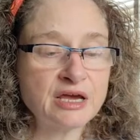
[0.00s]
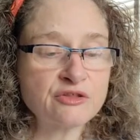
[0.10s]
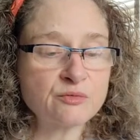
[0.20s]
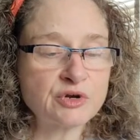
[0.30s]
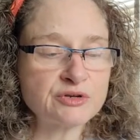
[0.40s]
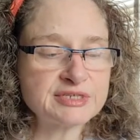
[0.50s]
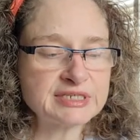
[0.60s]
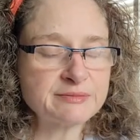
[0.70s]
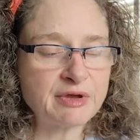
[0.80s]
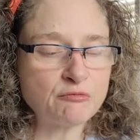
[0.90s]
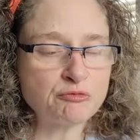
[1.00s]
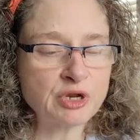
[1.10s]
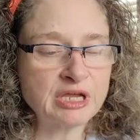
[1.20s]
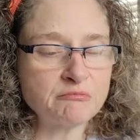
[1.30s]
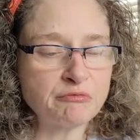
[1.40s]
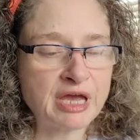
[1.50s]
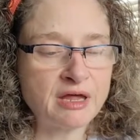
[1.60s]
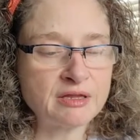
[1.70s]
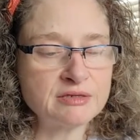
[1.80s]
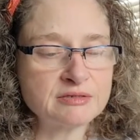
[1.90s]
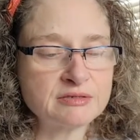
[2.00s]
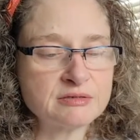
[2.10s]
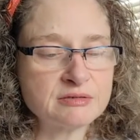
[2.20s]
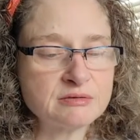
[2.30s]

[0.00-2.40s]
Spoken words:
other words, it's about bringing balance